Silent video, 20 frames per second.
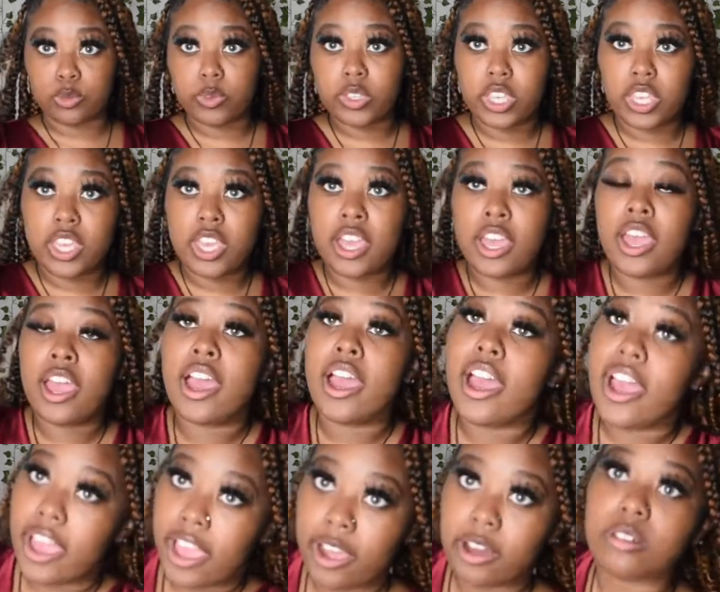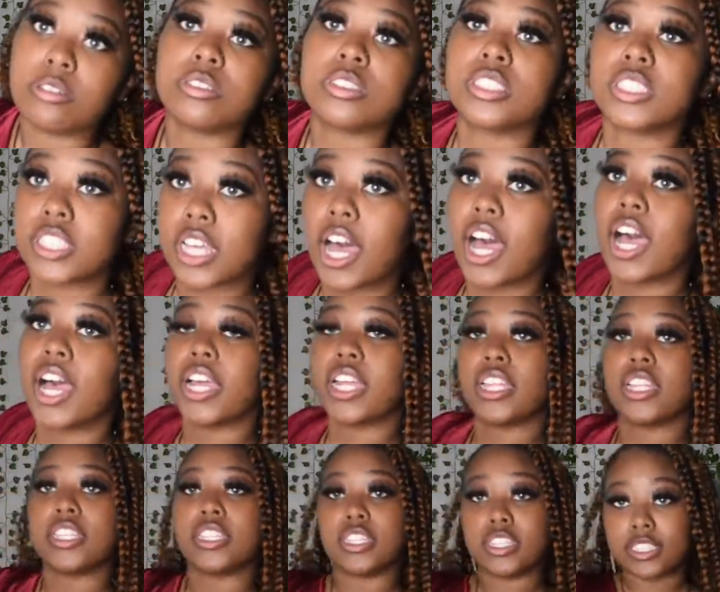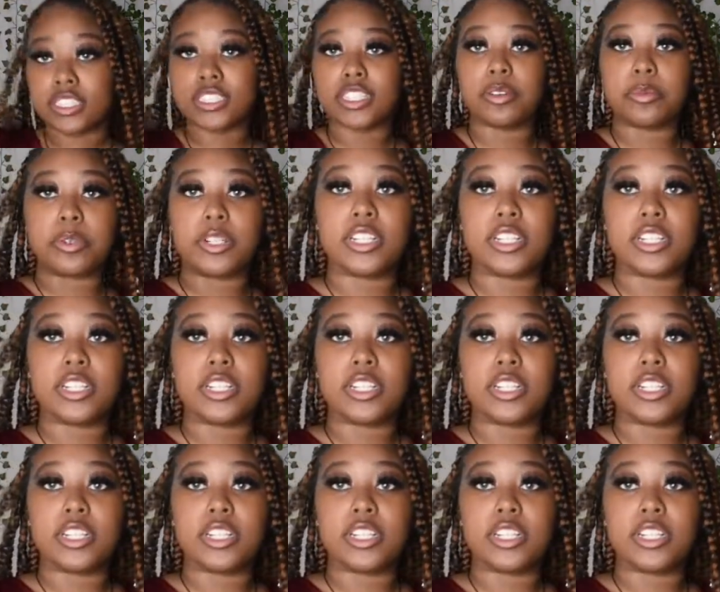we outside this summer.